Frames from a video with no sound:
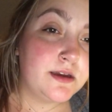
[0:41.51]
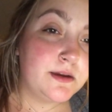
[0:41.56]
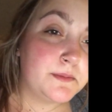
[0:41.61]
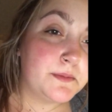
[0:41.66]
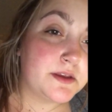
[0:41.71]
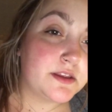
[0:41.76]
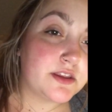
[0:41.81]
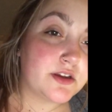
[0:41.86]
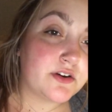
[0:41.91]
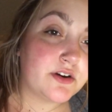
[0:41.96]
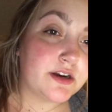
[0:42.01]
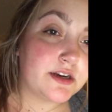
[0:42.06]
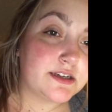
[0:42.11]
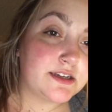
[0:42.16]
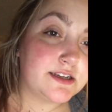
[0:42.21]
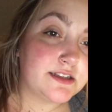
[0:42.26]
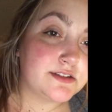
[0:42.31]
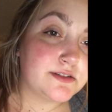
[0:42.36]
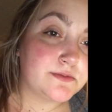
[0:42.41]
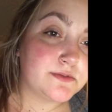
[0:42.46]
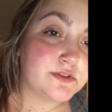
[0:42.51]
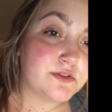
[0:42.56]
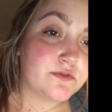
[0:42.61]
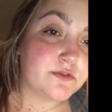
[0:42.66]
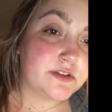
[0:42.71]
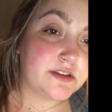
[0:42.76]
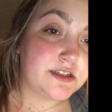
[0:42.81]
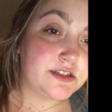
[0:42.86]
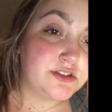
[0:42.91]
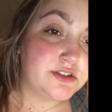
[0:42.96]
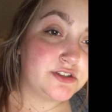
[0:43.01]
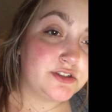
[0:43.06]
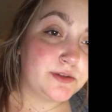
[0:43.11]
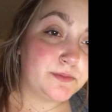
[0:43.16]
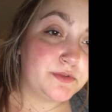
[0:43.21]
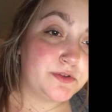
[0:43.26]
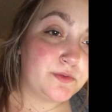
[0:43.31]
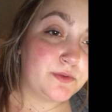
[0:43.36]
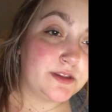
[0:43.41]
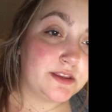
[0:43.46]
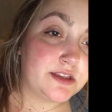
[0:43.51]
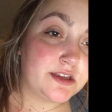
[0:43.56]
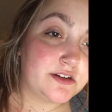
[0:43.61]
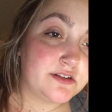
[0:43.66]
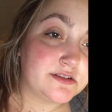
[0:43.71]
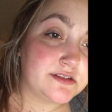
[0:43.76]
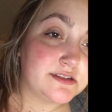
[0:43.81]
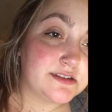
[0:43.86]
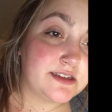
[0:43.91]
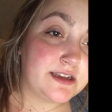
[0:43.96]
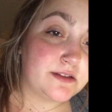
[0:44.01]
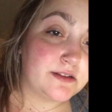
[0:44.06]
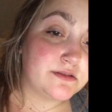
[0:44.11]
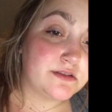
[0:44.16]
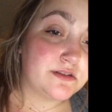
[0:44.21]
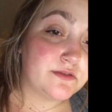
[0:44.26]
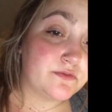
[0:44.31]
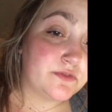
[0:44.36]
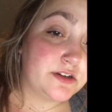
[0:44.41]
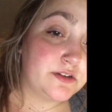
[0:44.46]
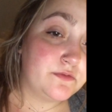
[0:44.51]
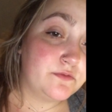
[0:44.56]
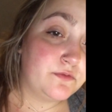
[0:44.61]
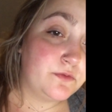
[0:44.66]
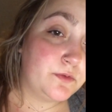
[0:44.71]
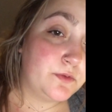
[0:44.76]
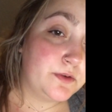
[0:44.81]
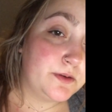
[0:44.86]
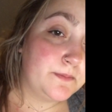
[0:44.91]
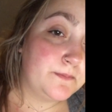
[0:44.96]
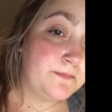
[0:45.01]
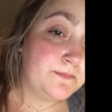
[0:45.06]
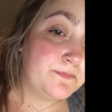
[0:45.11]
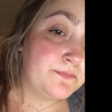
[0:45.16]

but the correct answer was the relationship between letters and sounds in written form.